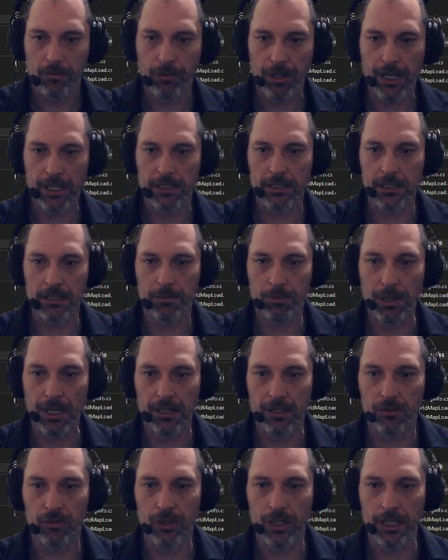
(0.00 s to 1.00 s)
Because it's
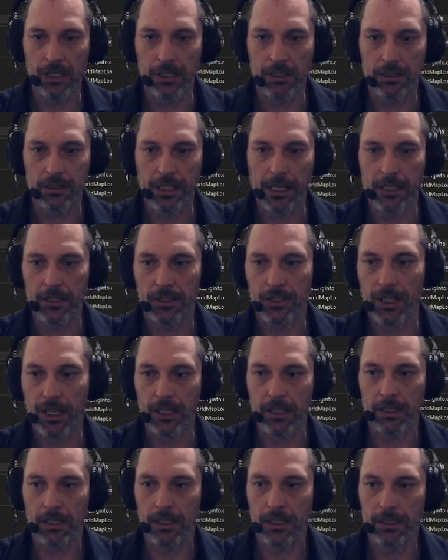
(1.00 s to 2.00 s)
being
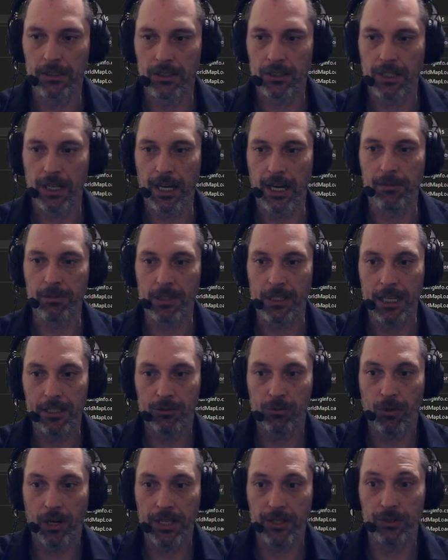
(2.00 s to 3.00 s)
reinstantiated each time, and
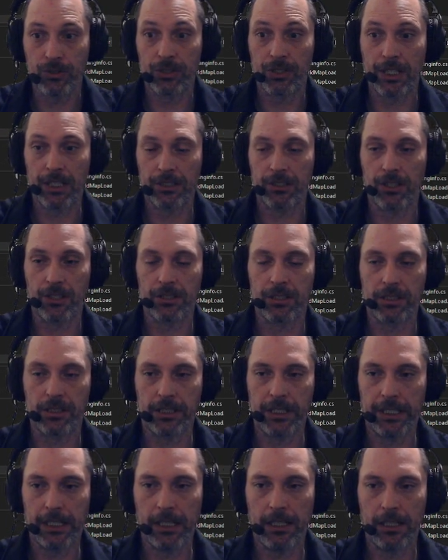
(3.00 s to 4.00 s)
that's why those things aren't
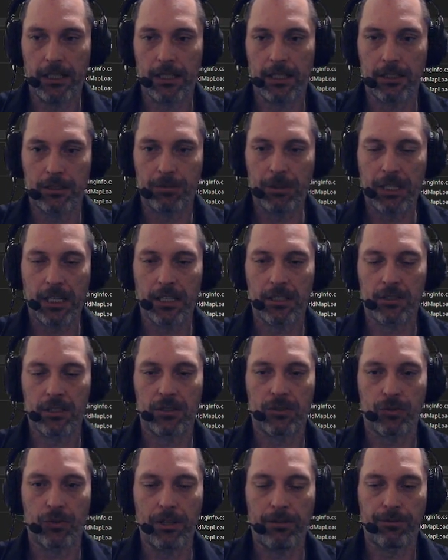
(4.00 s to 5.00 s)
sticking, is because
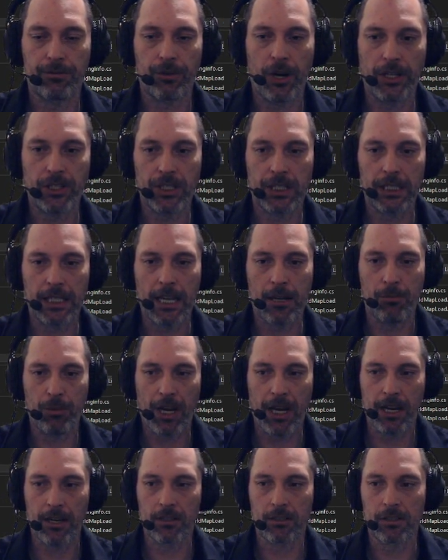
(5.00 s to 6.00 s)
it's refreshing that
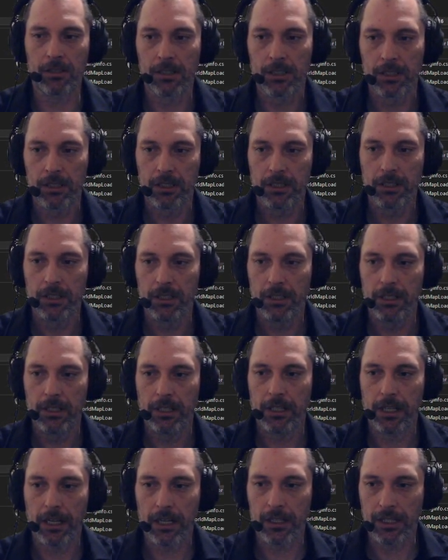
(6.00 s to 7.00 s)
panel,
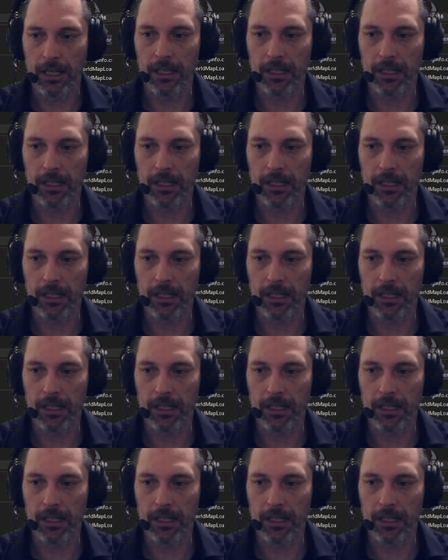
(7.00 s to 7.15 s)
and